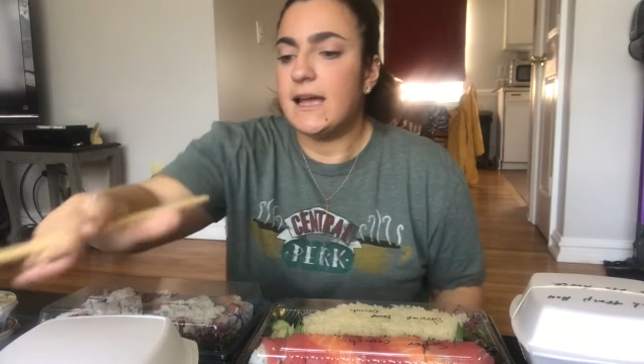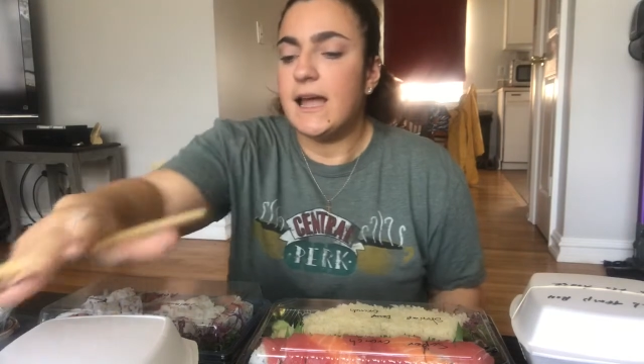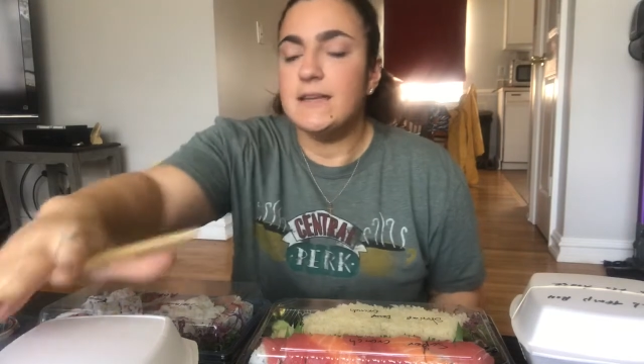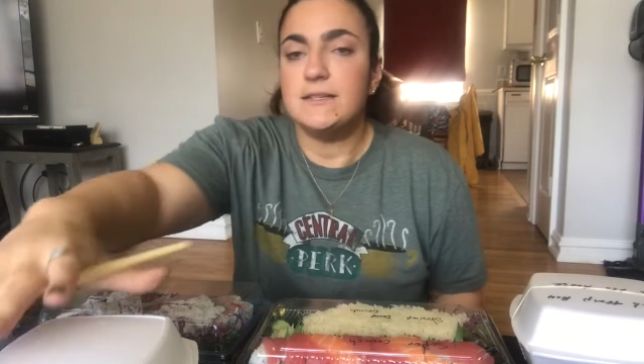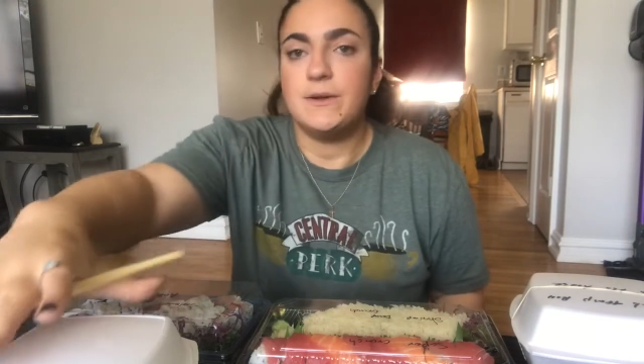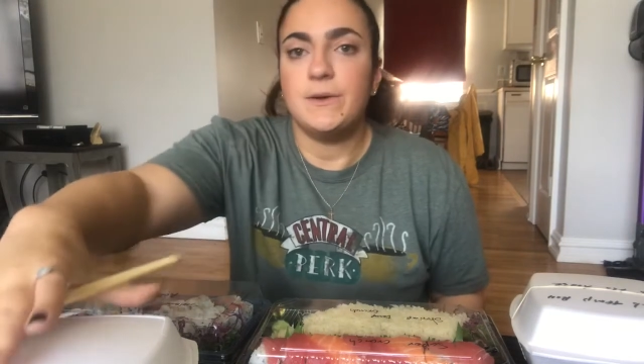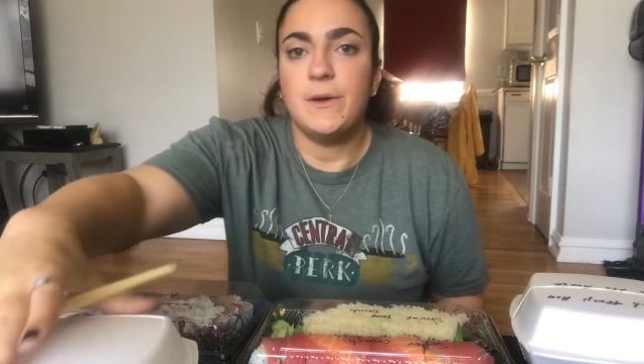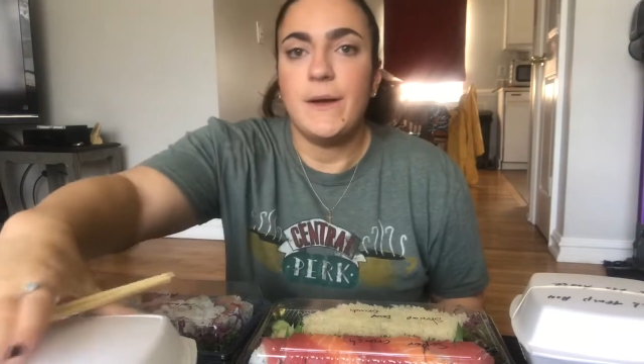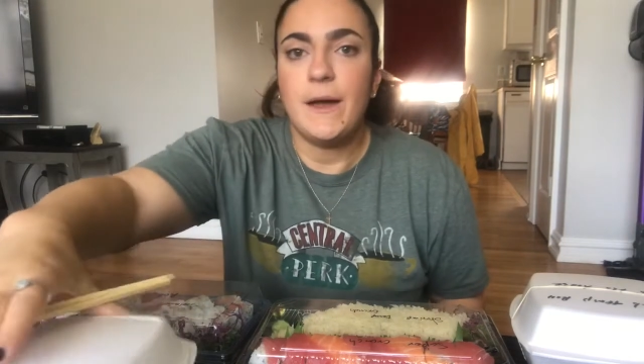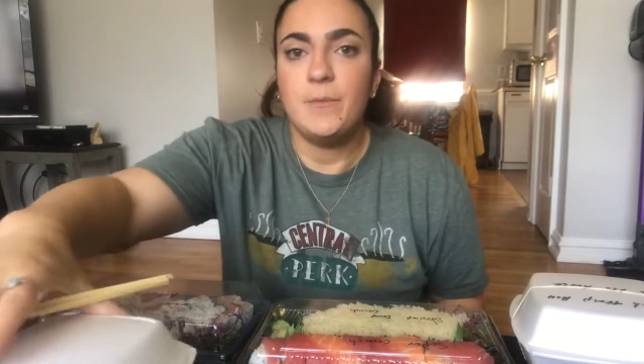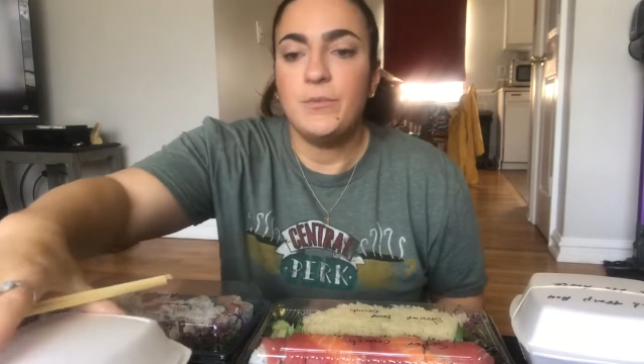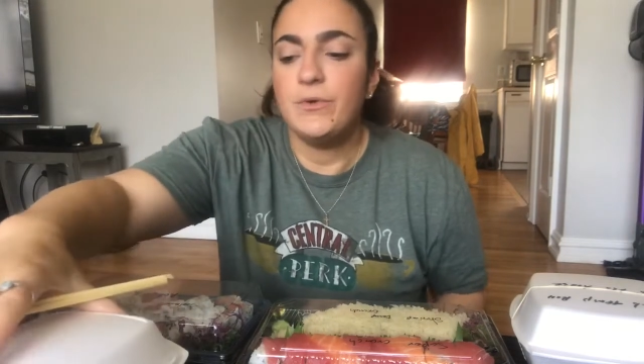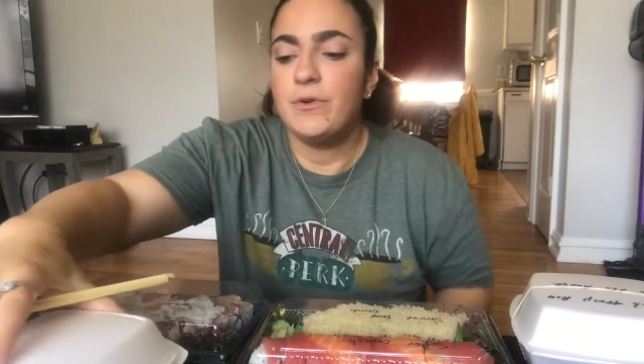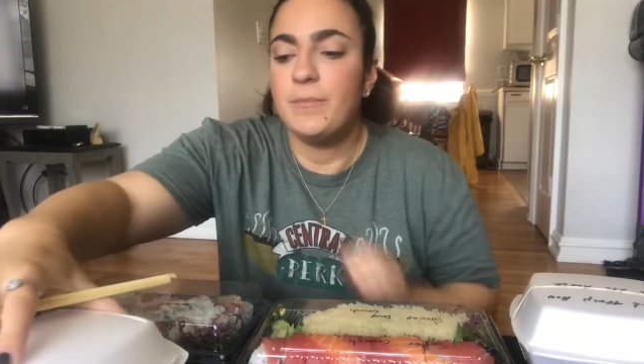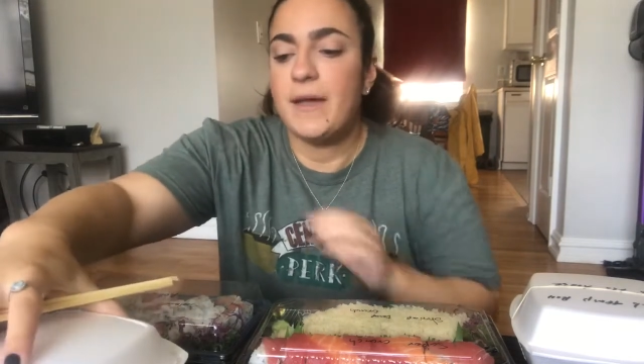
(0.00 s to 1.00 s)
don't know how
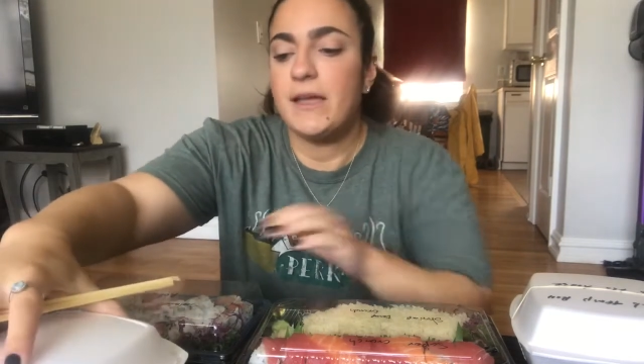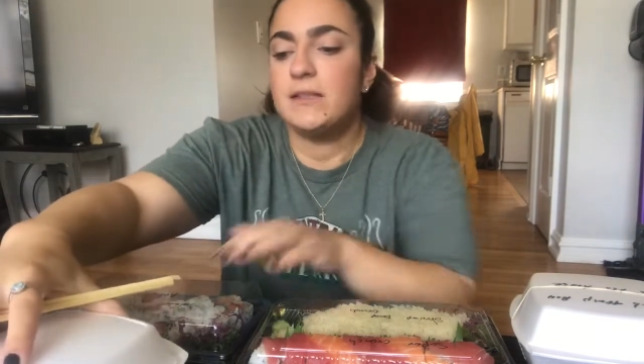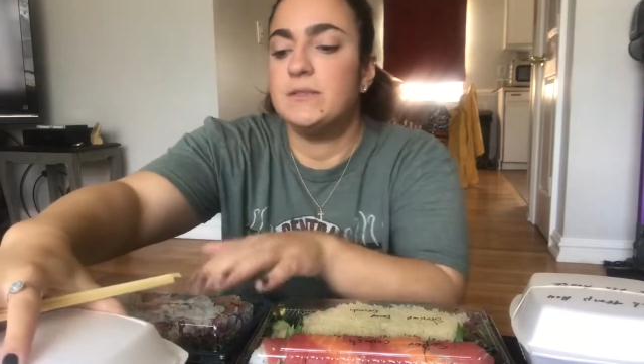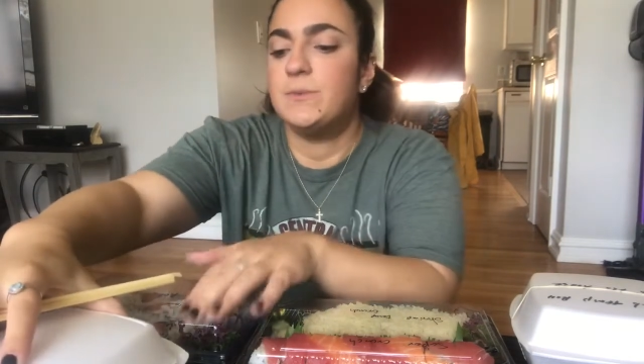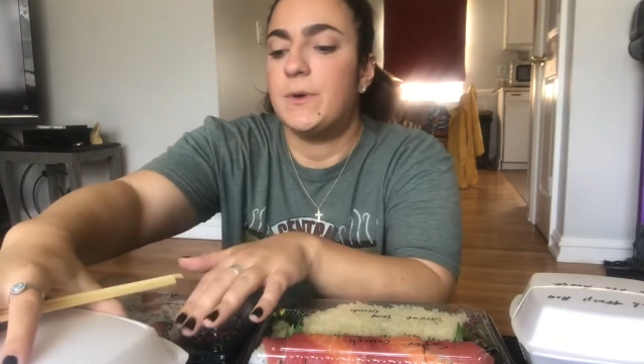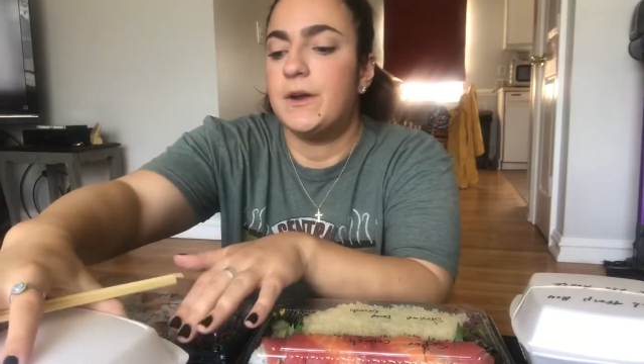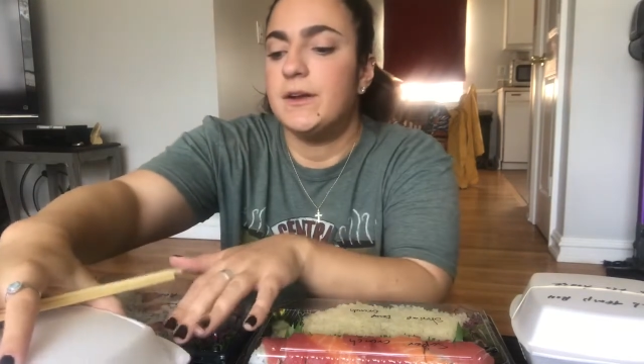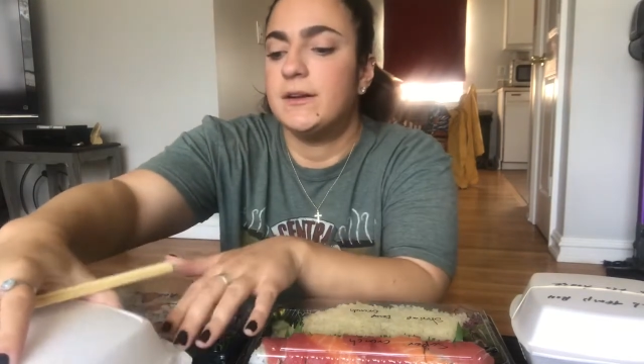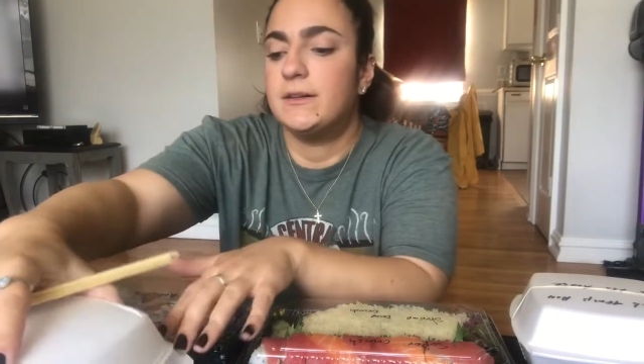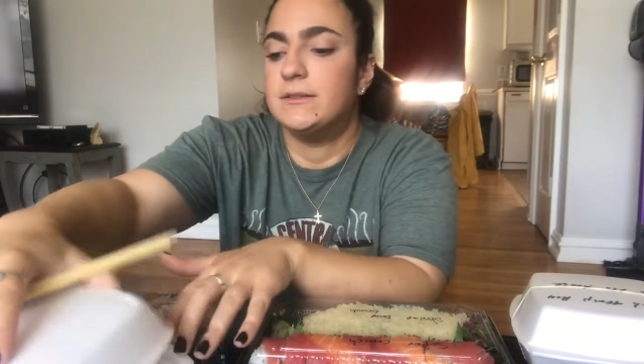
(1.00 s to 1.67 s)
mukbangs work,